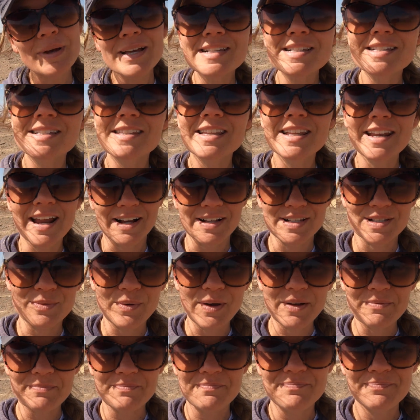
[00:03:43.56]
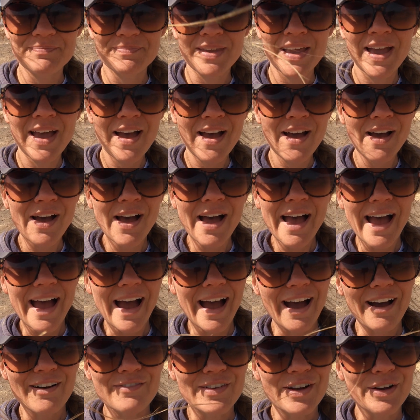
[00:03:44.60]
miss the next one.
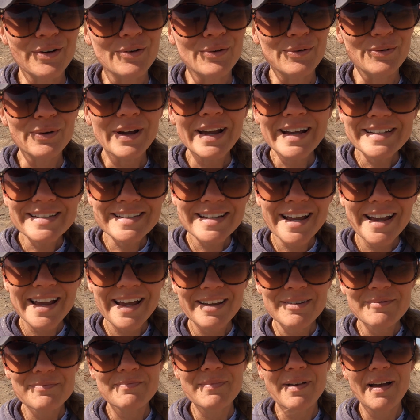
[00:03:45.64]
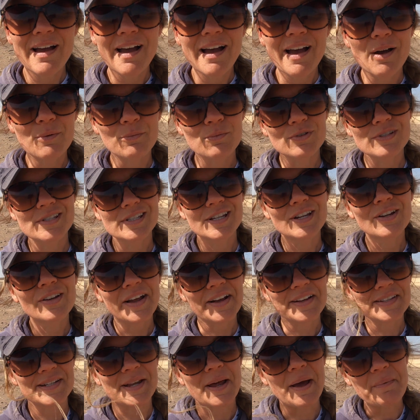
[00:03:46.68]
Have a great day, and we'll see you
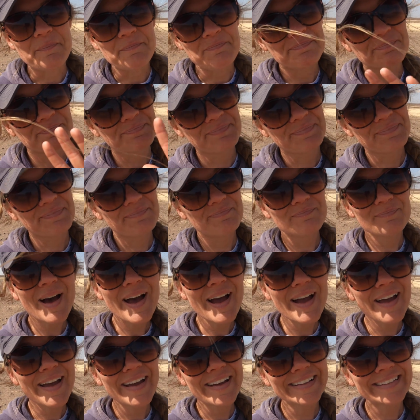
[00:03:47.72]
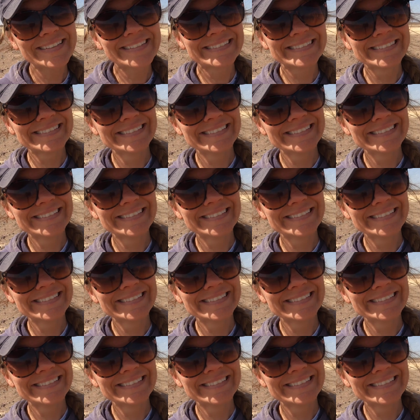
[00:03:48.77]
next time. Bye!